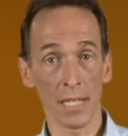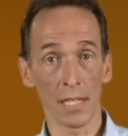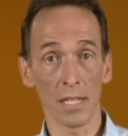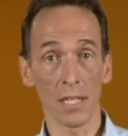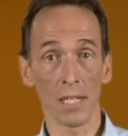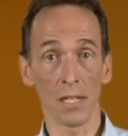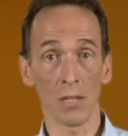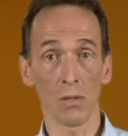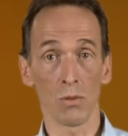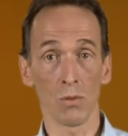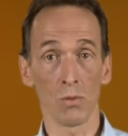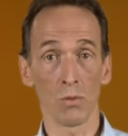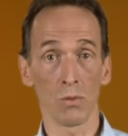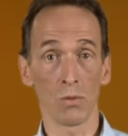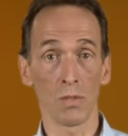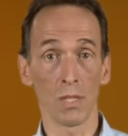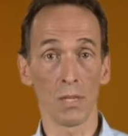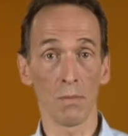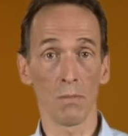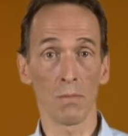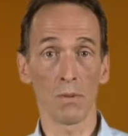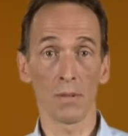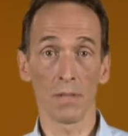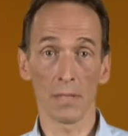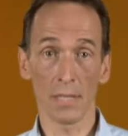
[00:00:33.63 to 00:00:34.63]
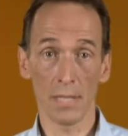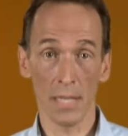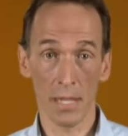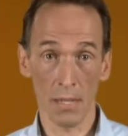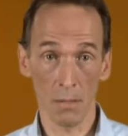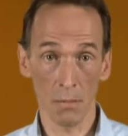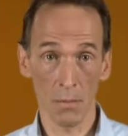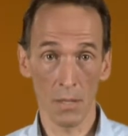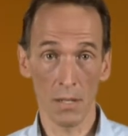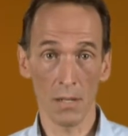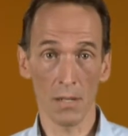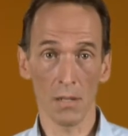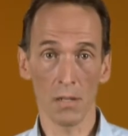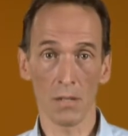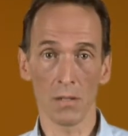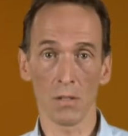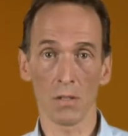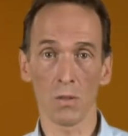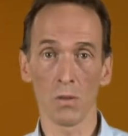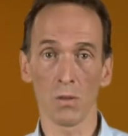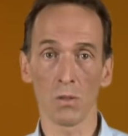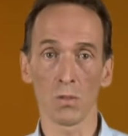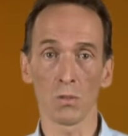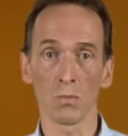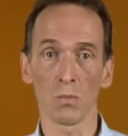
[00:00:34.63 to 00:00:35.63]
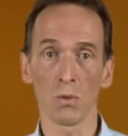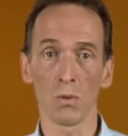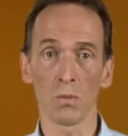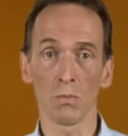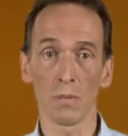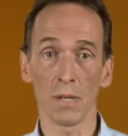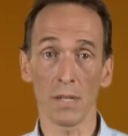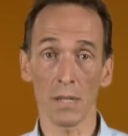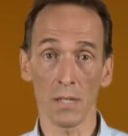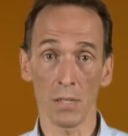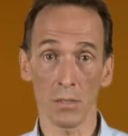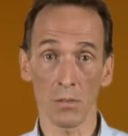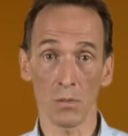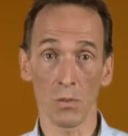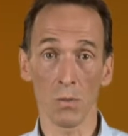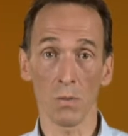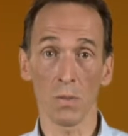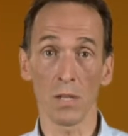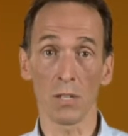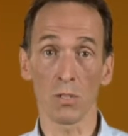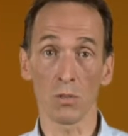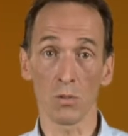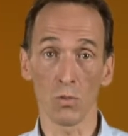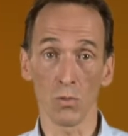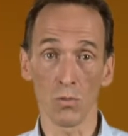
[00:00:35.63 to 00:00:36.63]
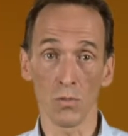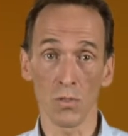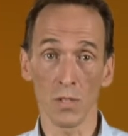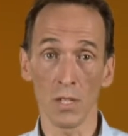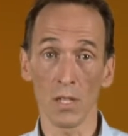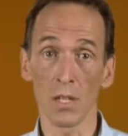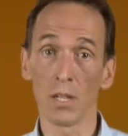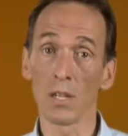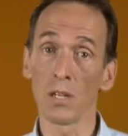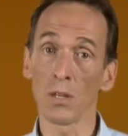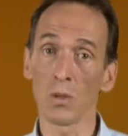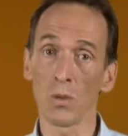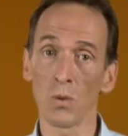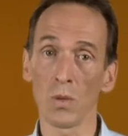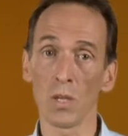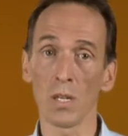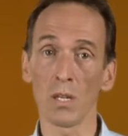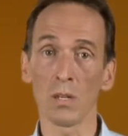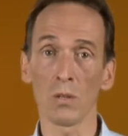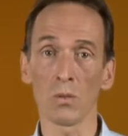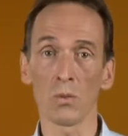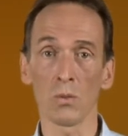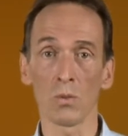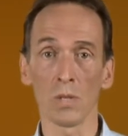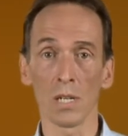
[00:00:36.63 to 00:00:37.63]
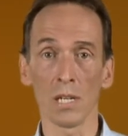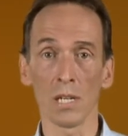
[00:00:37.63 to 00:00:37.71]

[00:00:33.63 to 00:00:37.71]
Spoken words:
Types of heating techniques are heating, cooking, or grilling.